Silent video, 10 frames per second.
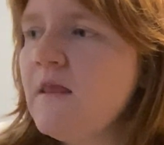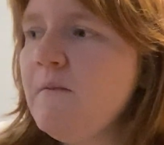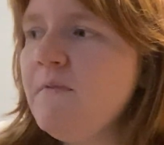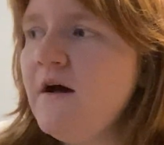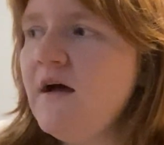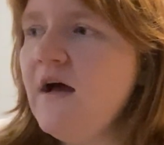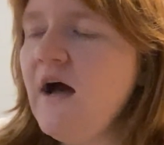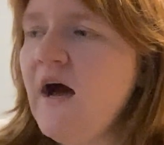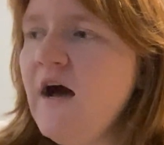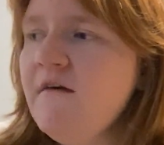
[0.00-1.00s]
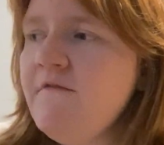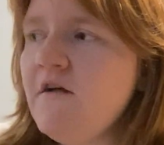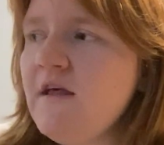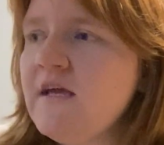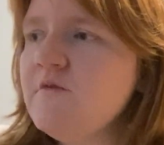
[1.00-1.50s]
But I
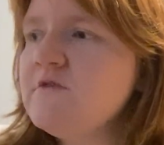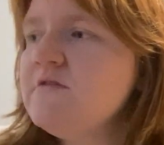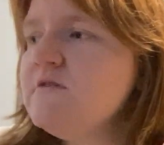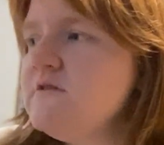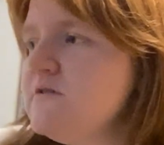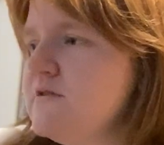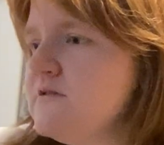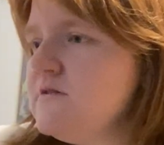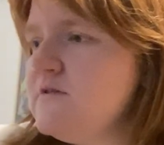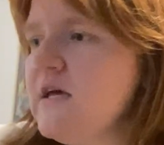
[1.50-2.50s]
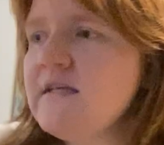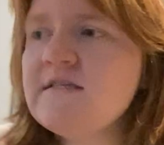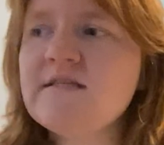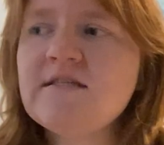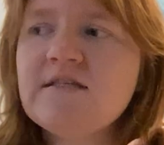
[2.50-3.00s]
felt like it was
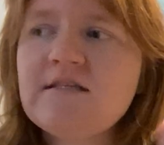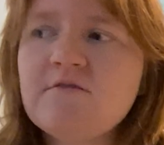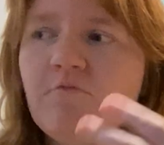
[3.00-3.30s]
that's